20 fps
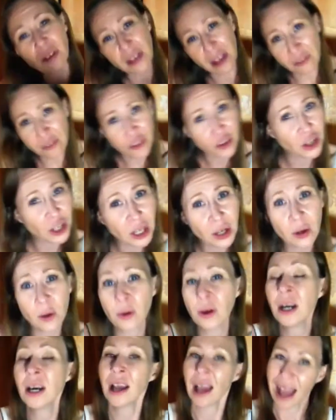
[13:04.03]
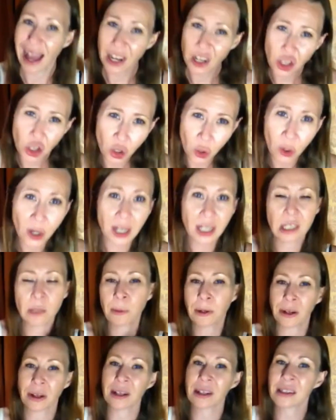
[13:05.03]
than for you and your
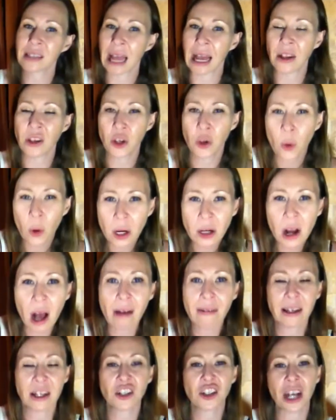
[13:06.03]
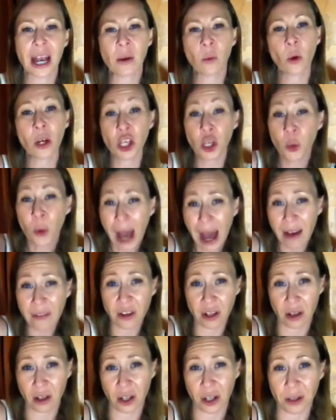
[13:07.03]
experience and your knowledge and what you have
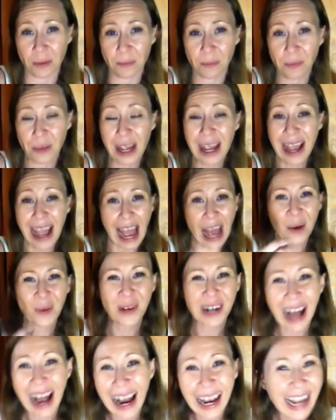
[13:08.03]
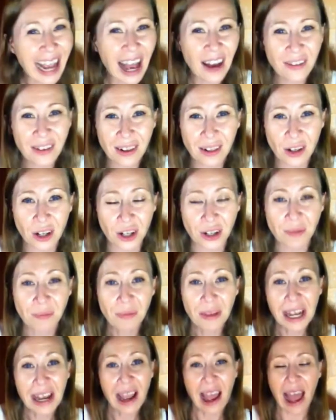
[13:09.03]
to learn and what I have to learn.
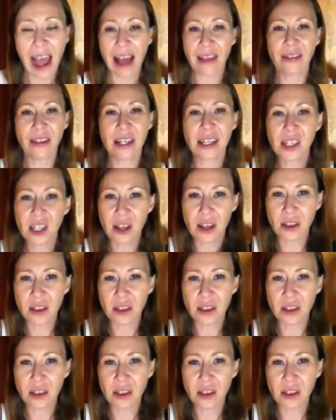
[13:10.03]
And this